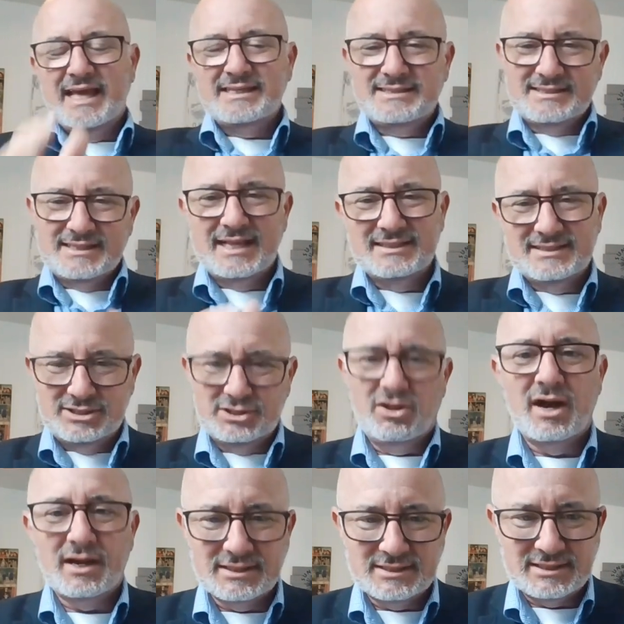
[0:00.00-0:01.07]
death
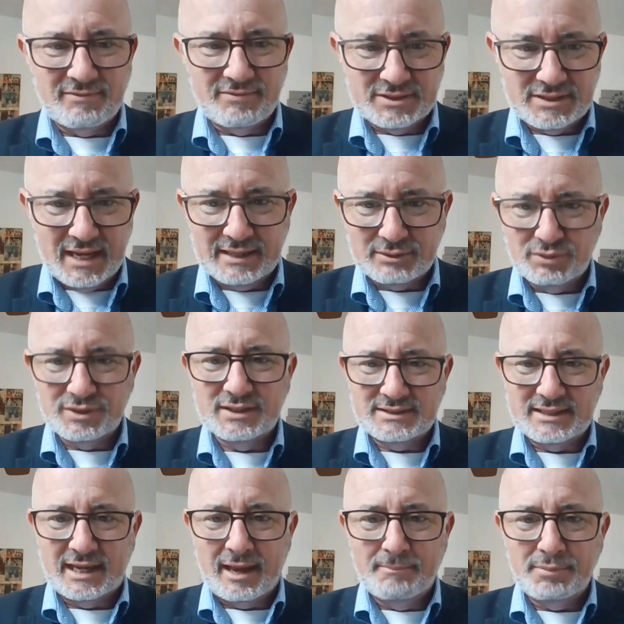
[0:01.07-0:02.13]
sentence till August seventeenth
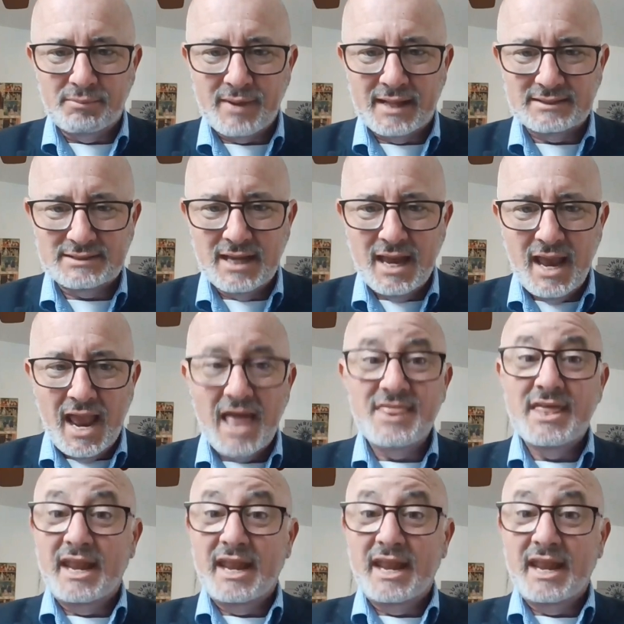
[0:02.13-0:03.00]
when this thing implements.